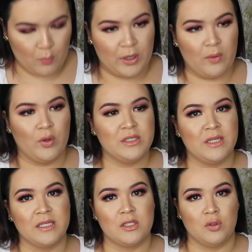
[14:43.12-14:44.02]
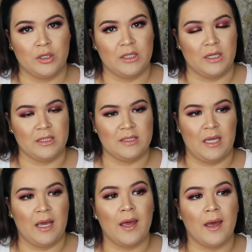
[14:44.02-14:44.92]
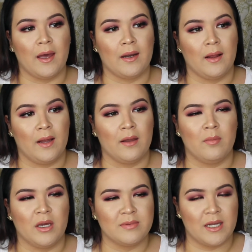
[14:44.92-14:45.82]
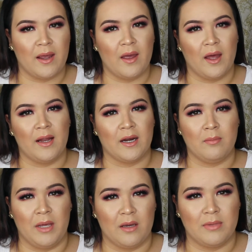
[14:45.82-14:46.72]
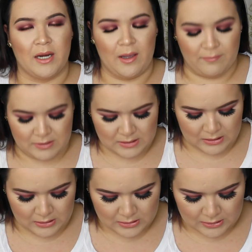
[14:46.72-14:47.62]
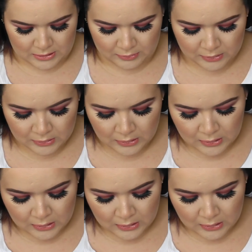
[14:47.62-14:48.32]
when I went to that store, Glitz, they had a lot of makeup that I haven't seen here.